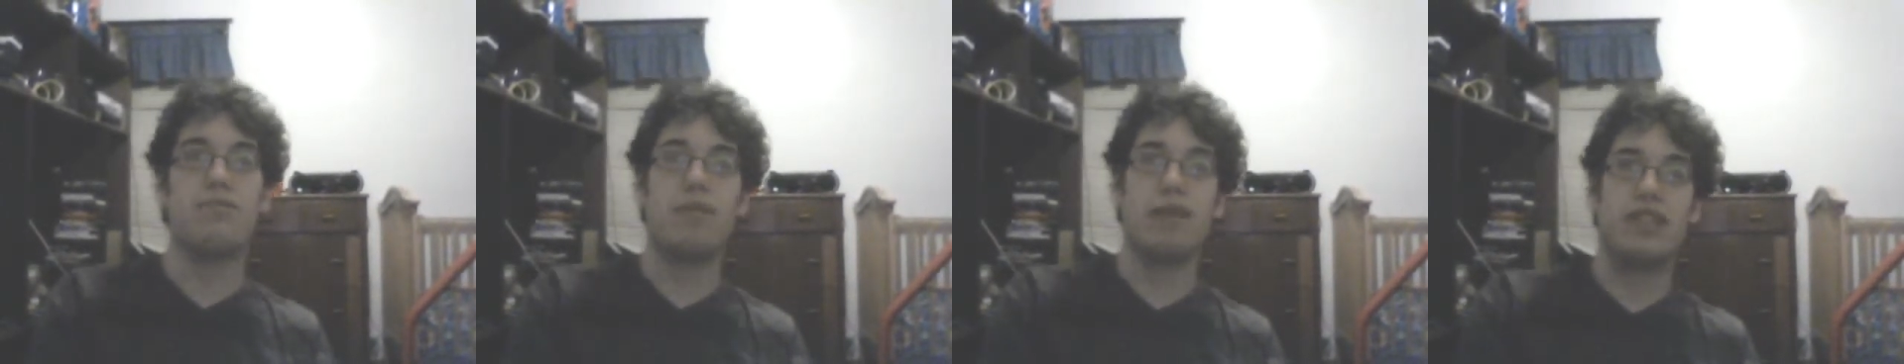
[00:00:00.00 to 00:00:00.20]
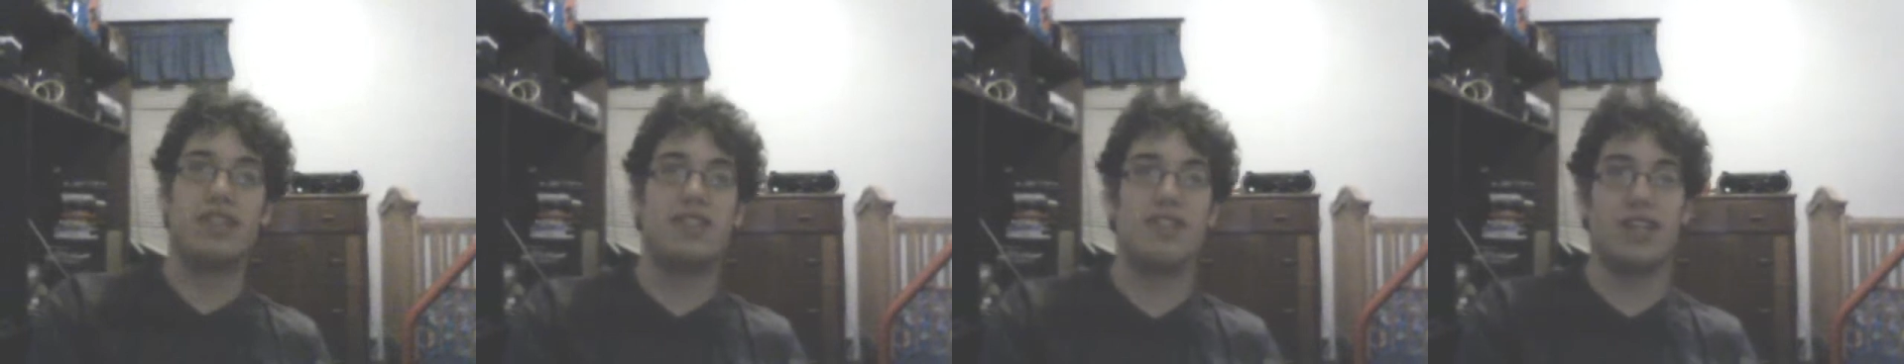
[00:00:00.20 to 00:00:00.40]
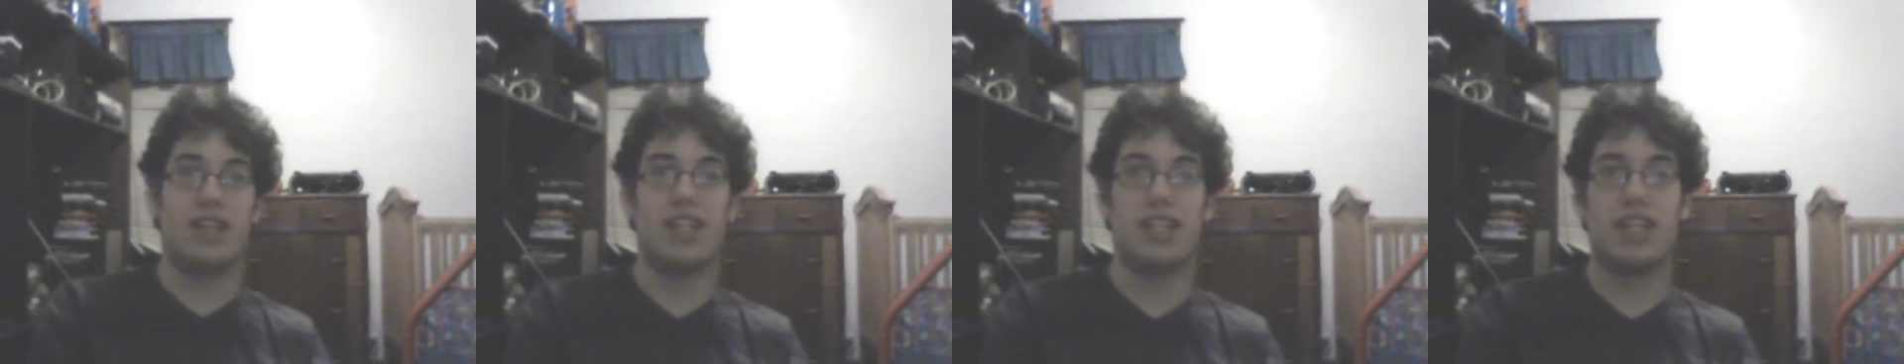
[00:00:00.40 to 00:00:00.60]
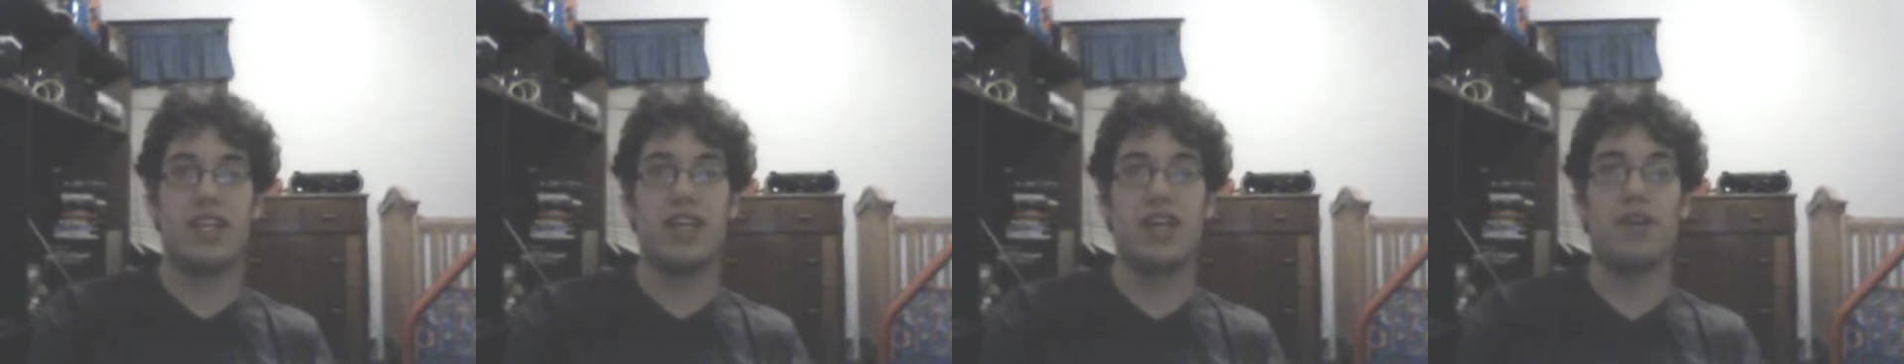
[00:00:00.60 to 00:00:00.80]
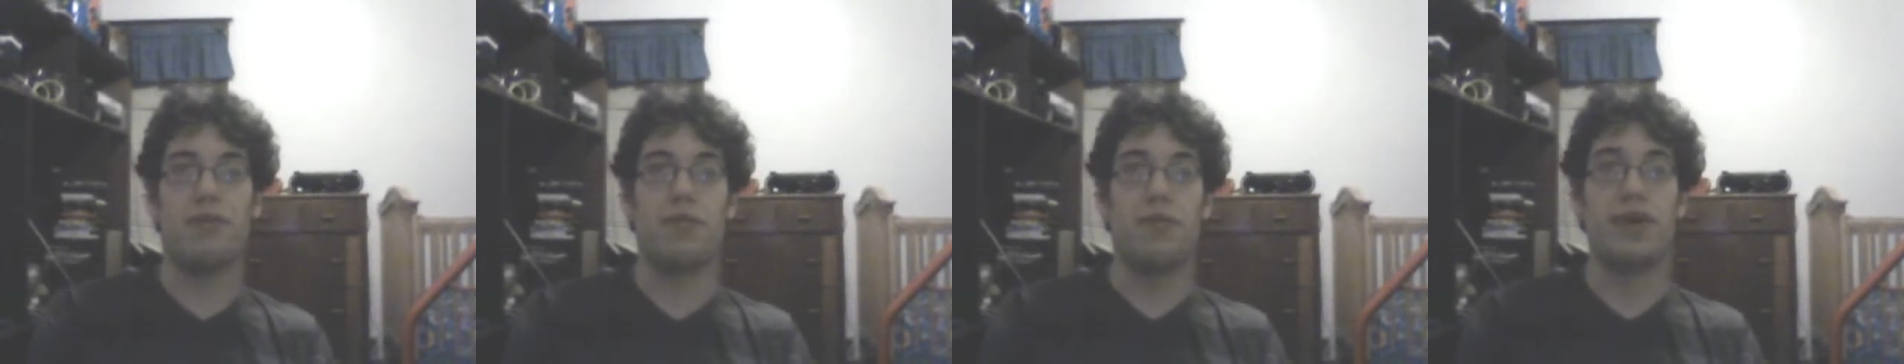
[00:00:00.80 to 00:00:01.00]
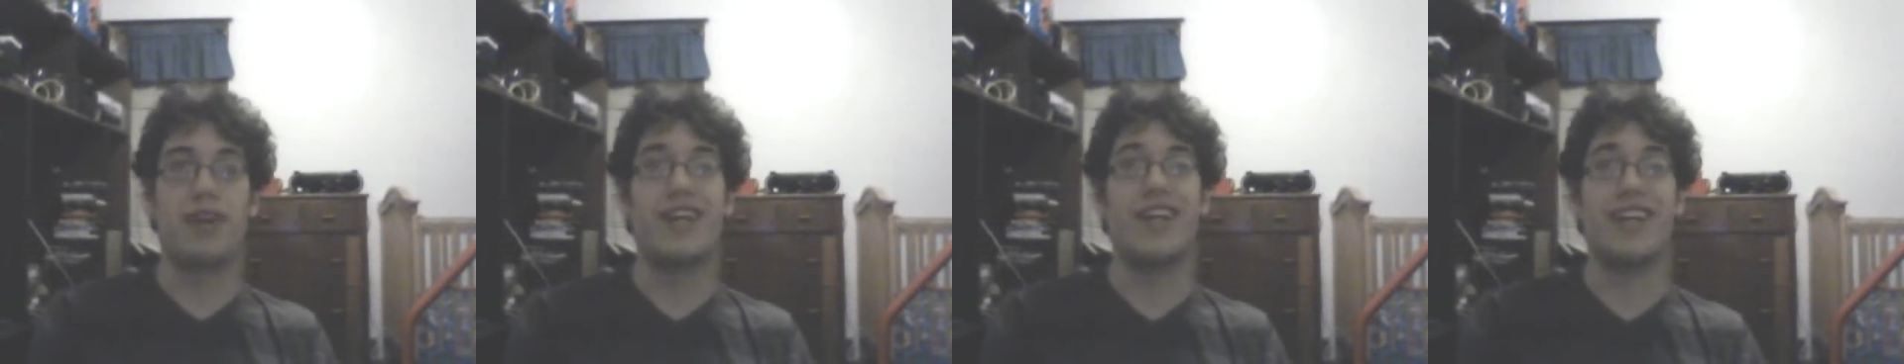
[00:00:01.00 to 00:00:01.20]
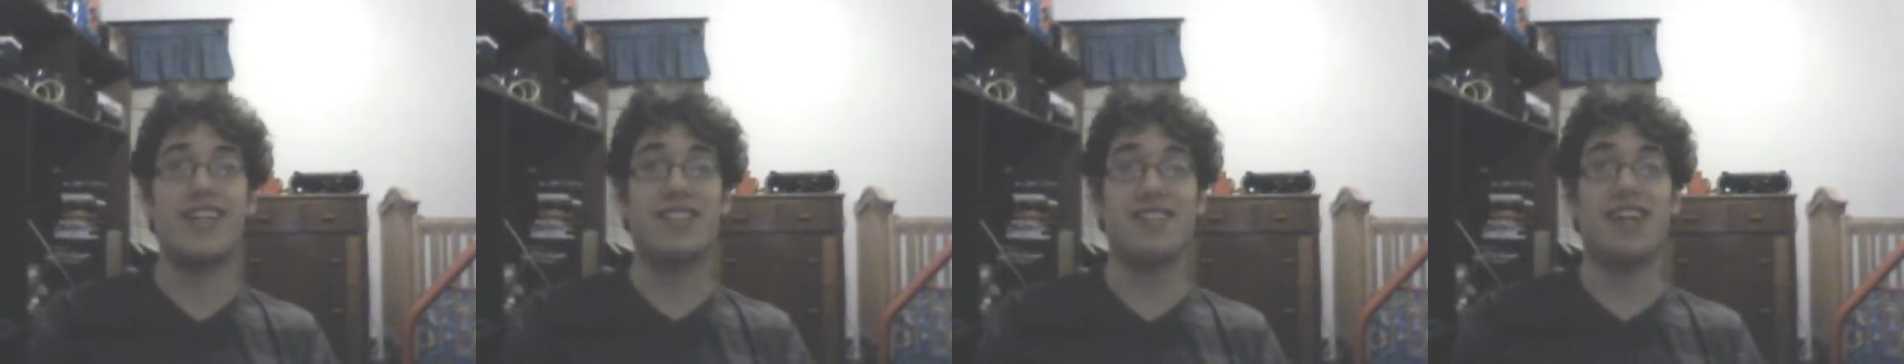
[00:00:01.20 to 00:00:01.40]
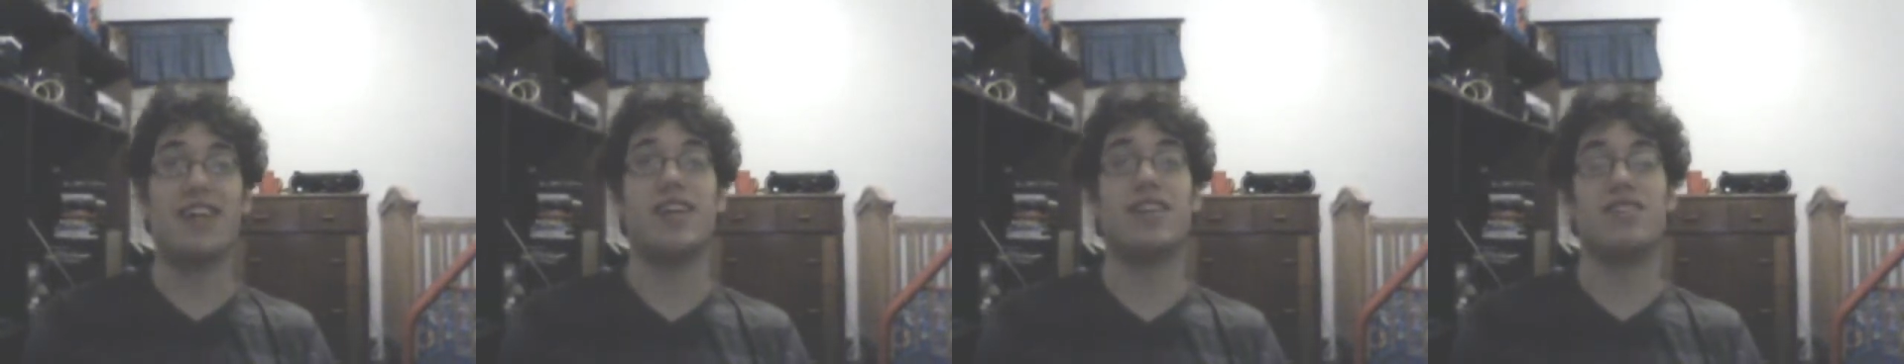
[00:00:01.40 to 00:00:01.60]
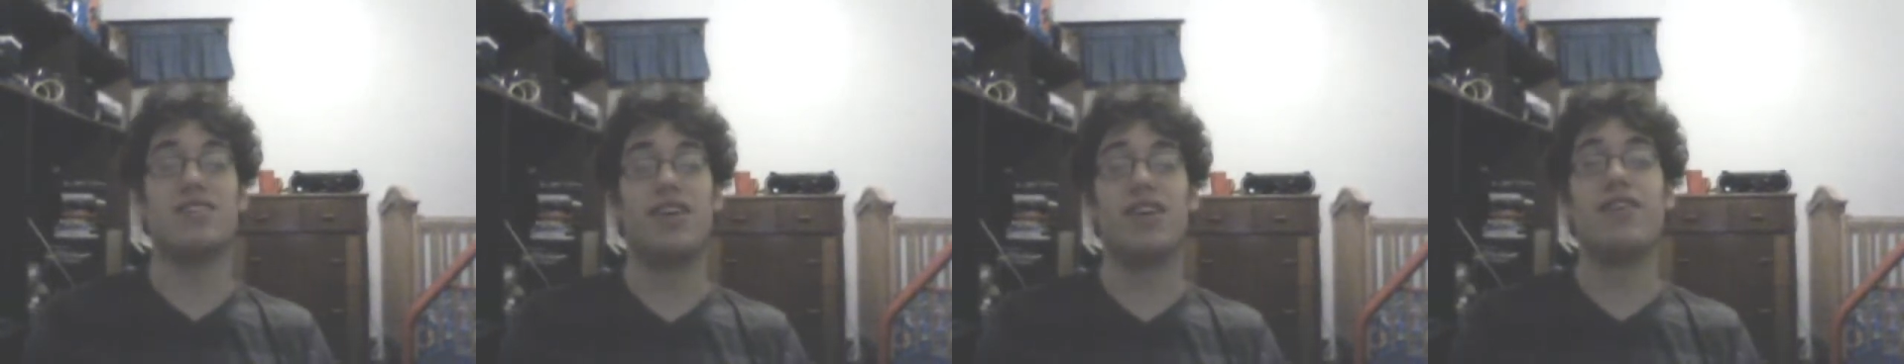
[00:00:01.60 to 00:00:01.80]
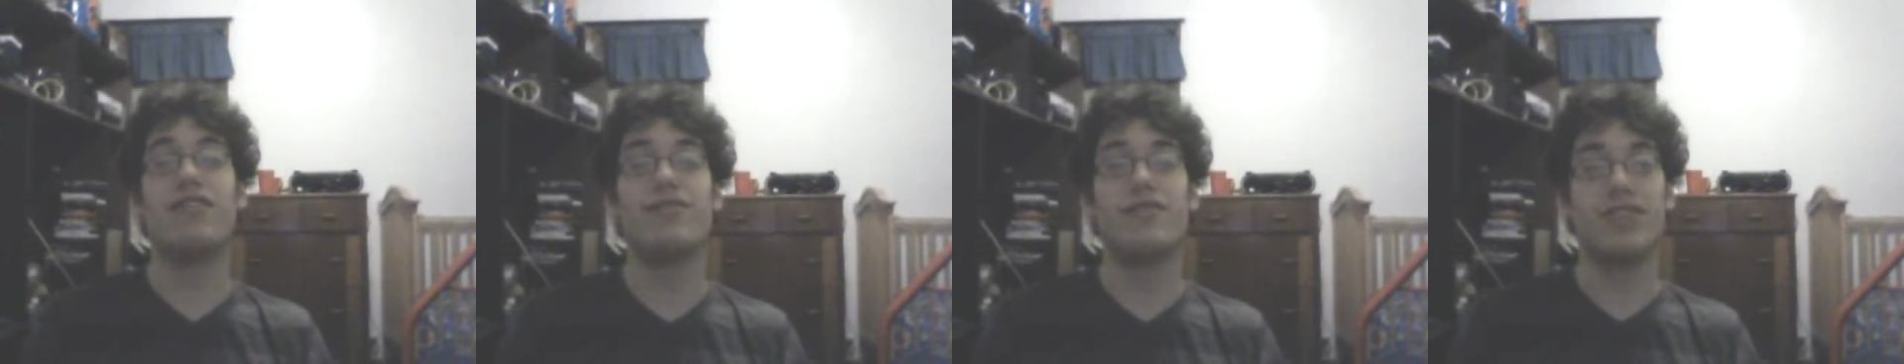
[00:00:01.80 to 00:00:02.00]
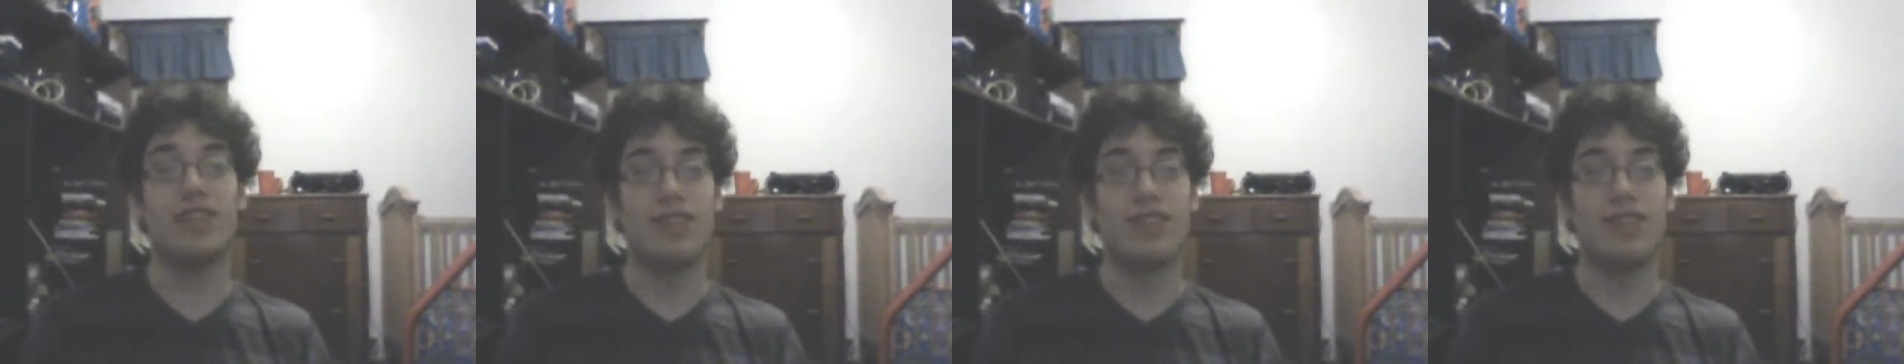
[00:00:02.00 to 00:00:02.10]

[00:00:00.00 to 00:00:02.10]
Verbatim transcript: by studying and working his ass off,